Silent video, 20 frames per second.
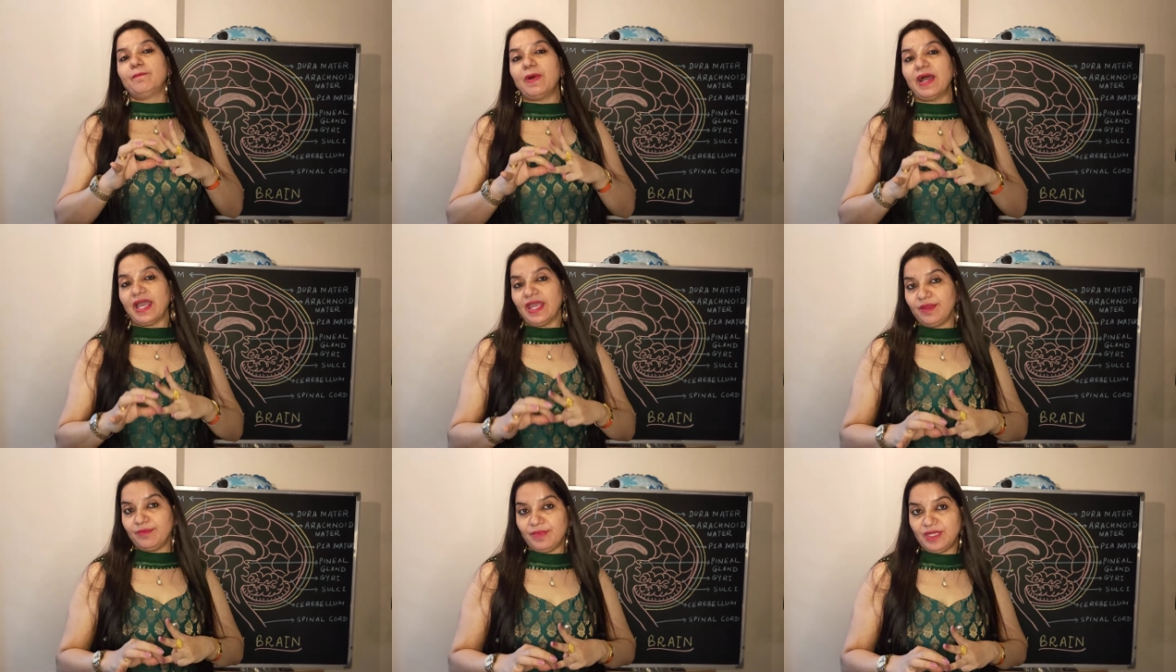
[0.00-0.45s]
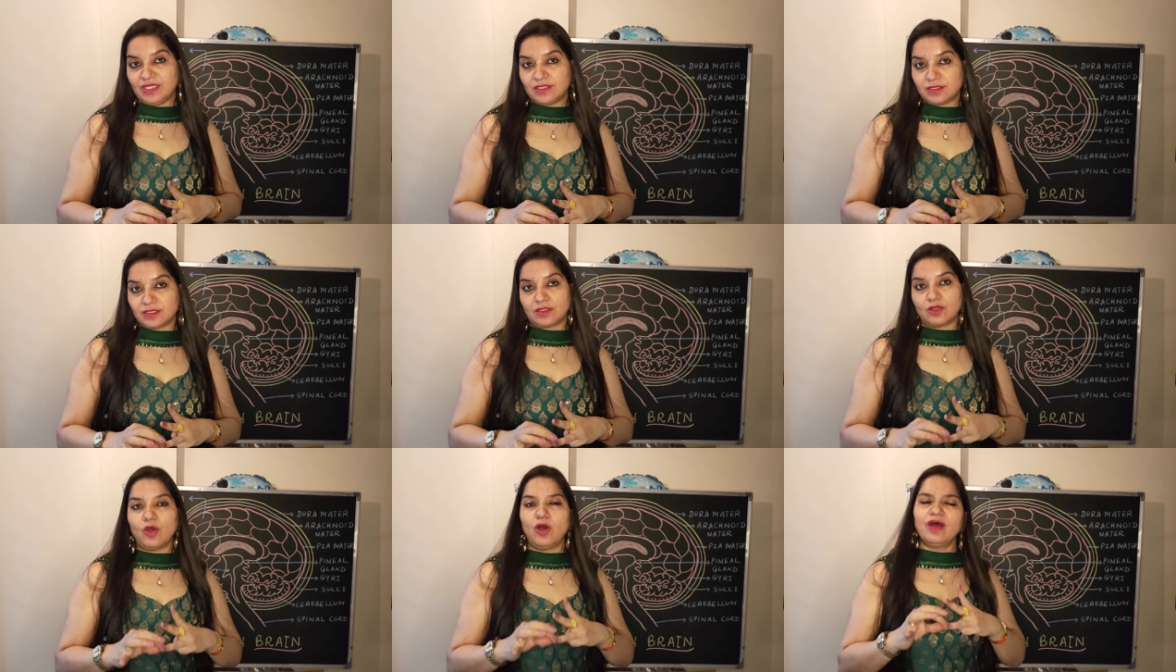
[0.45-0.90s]
pia
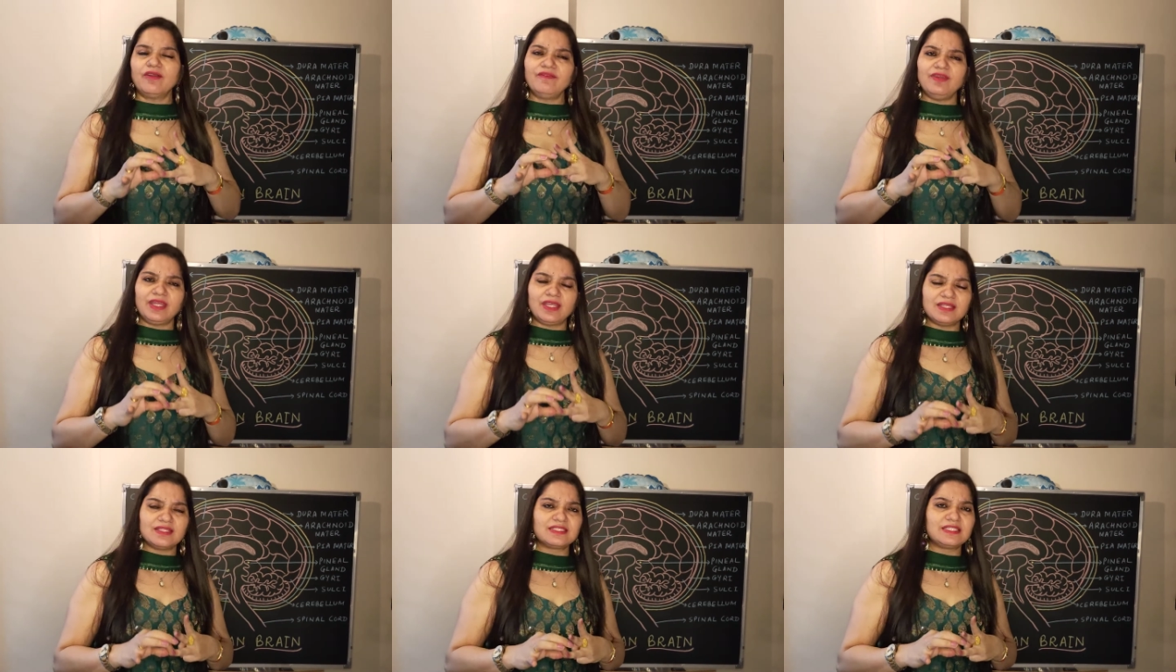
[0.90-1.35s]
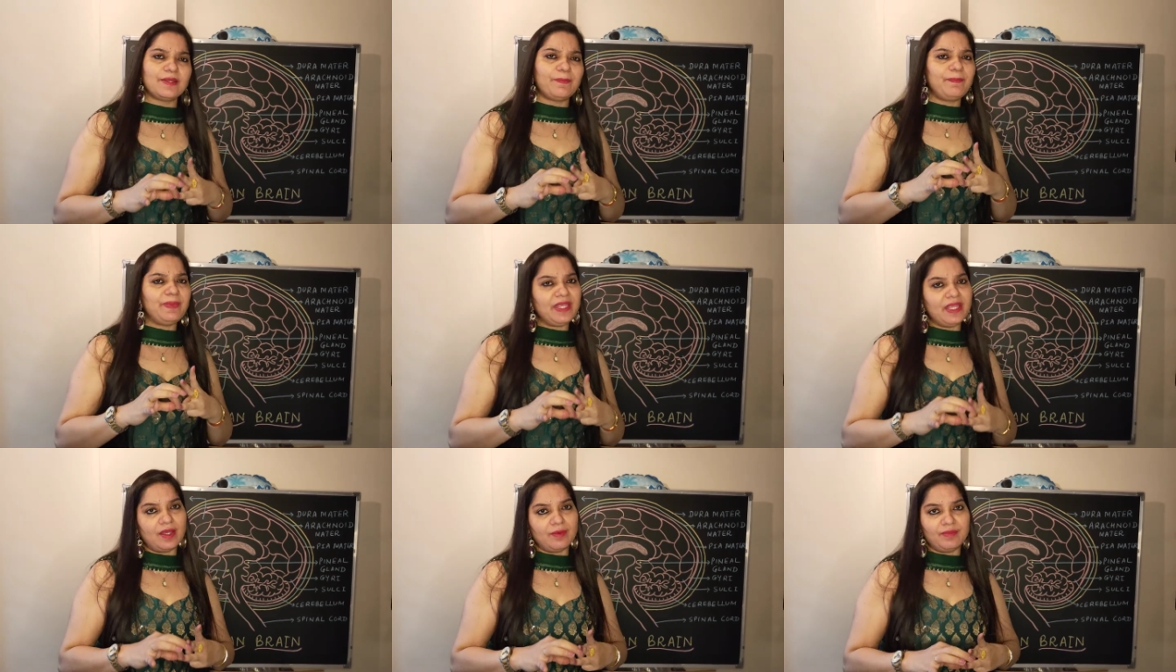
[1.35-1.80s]
mater, or we can say
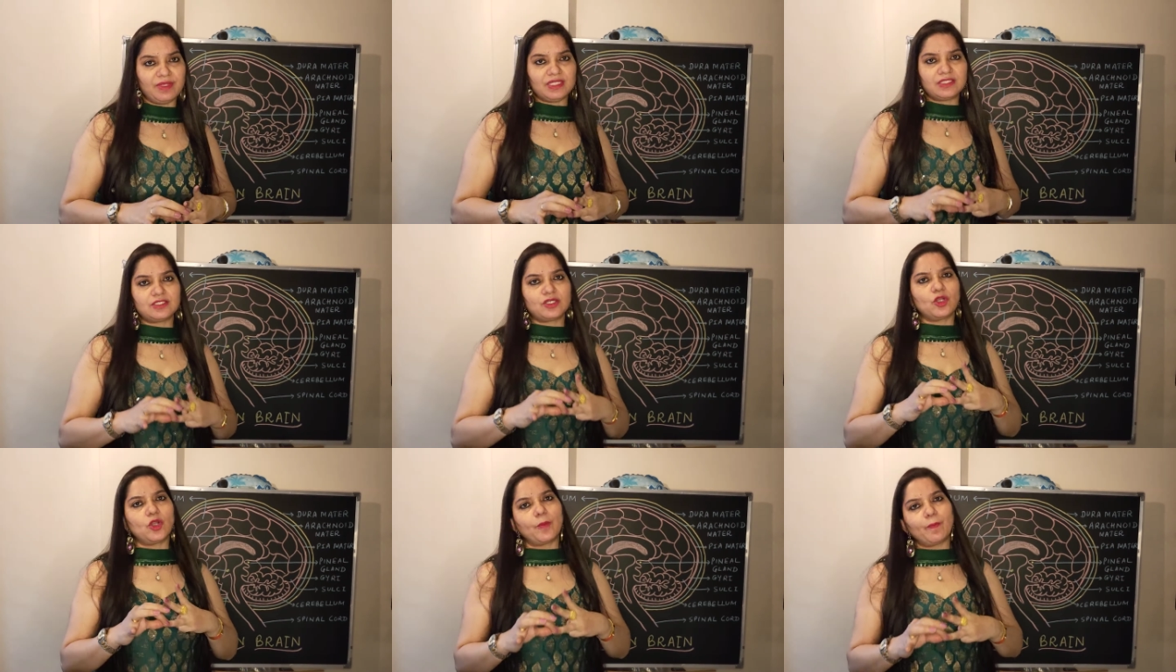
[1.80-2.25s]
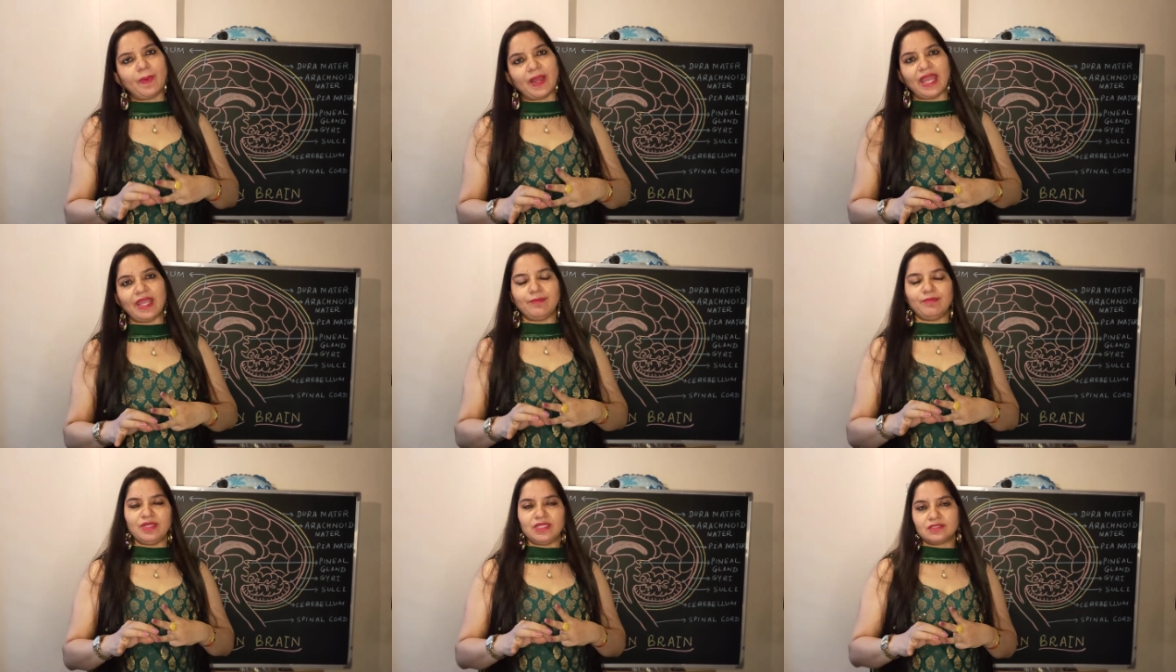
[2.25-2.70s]
pia mater or
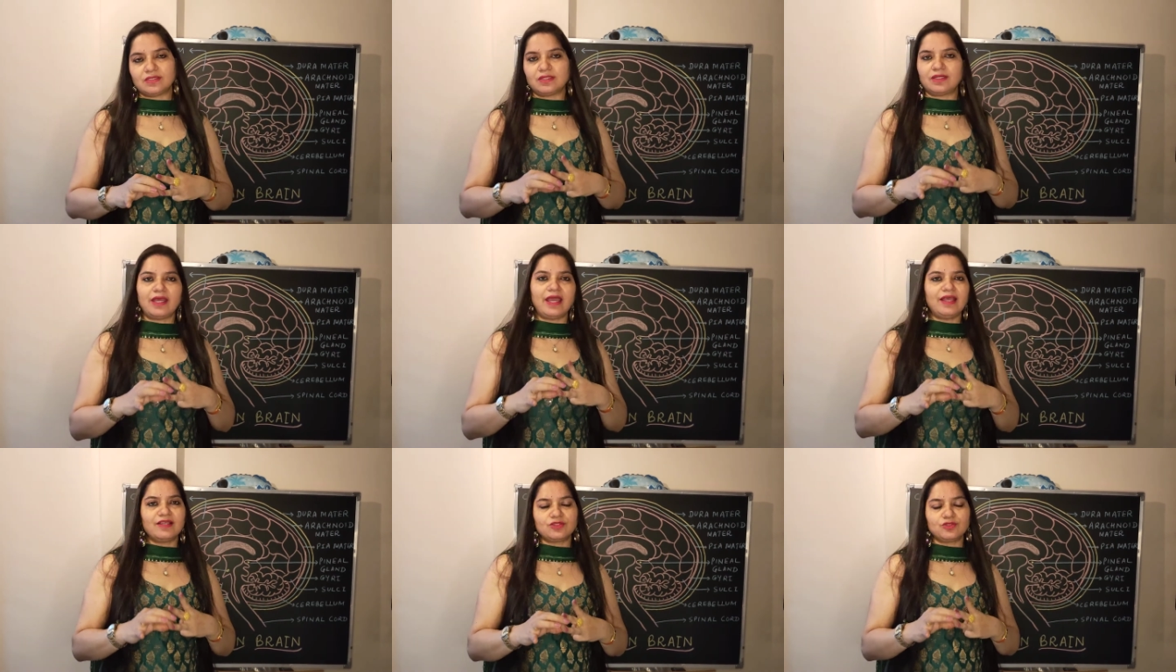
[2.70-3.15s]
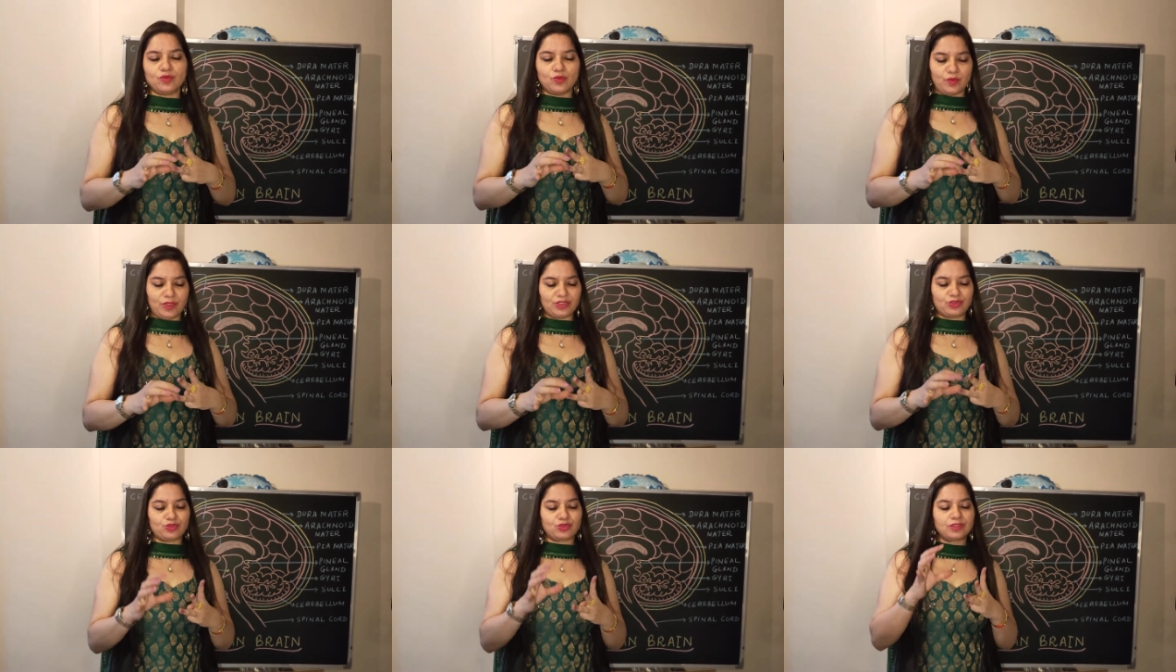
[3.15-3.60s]
pia mater, as you
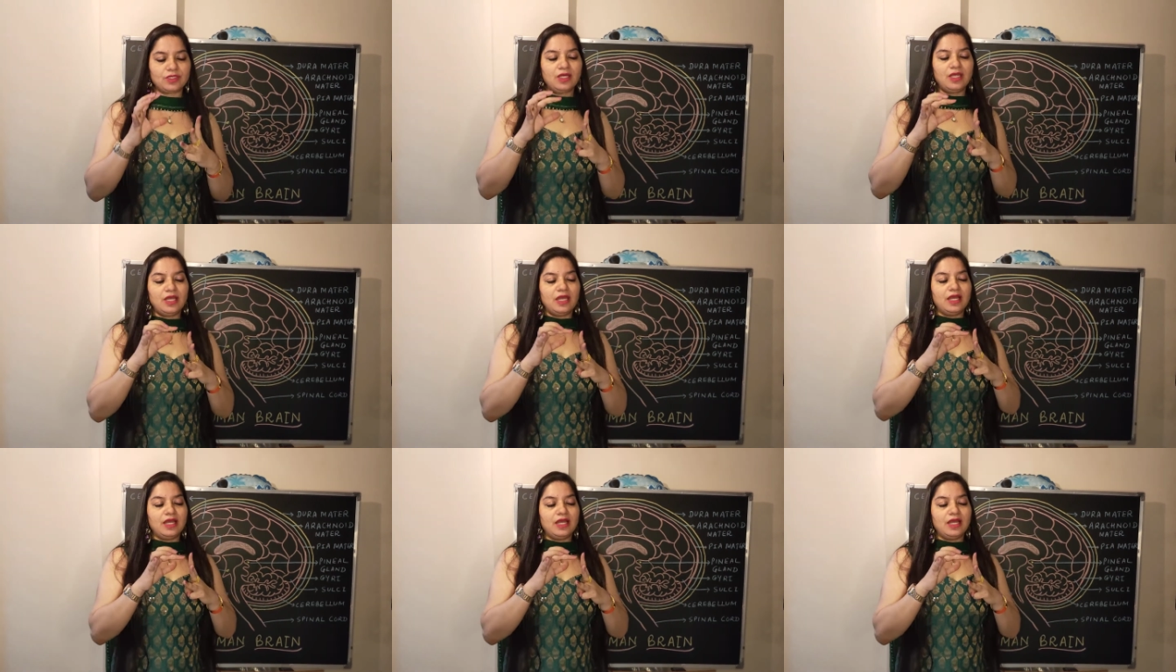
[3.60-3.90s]
wish.